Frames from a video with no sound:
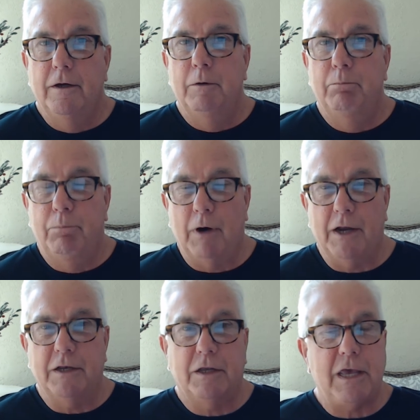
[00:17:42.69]

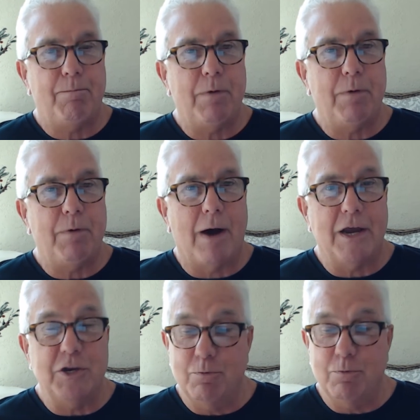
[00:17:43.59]
But keep in mind,
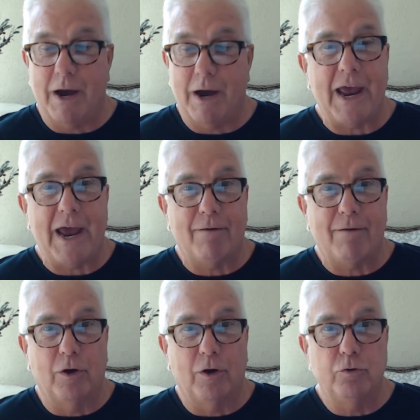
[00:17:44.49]
you might have
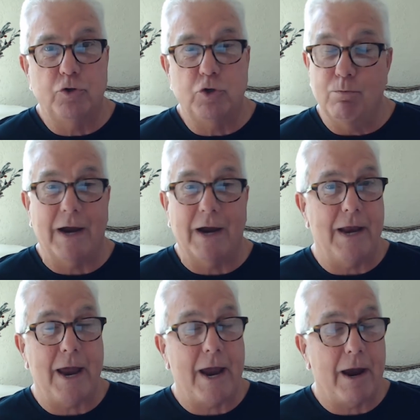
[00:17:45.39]
those, you might
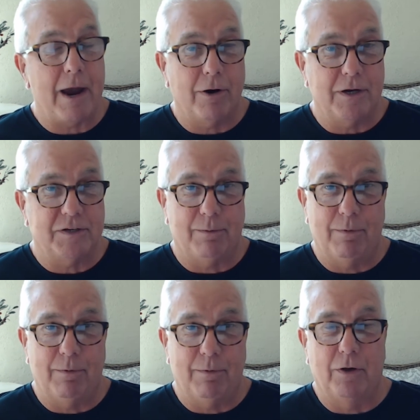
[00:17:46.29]
inherited some of
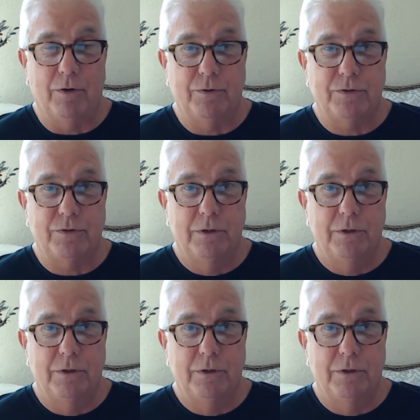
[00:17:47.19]
those